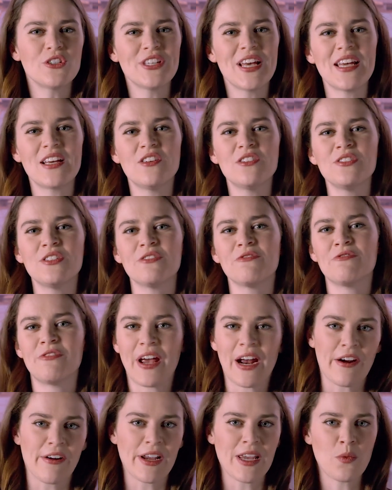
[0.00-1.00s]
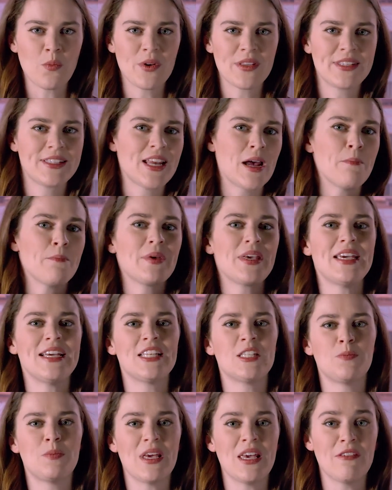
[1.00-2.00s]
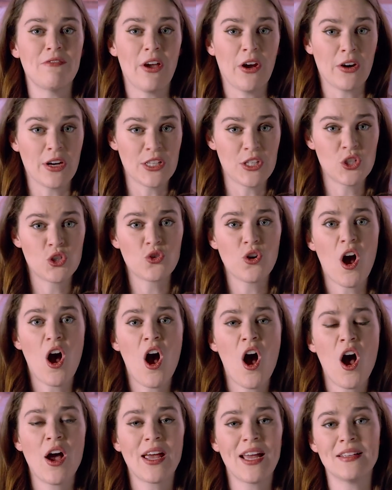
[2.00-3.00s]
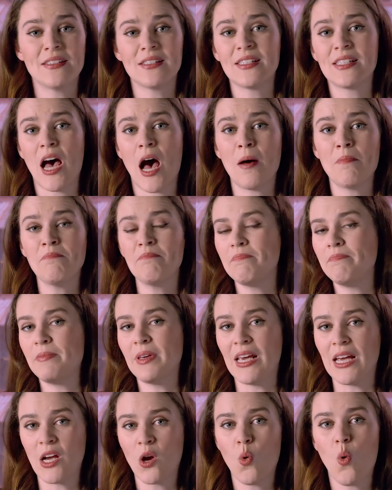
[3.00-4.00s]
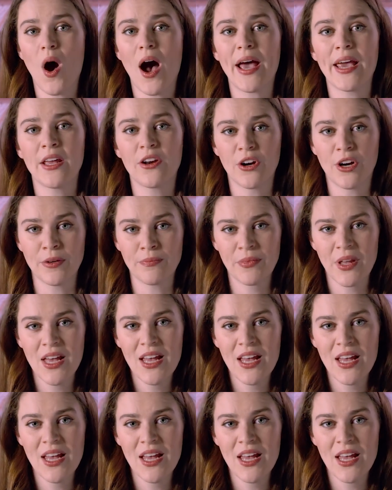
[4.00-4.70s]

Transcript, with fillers: cycles vary, with some peaks being very strong and some being quieter.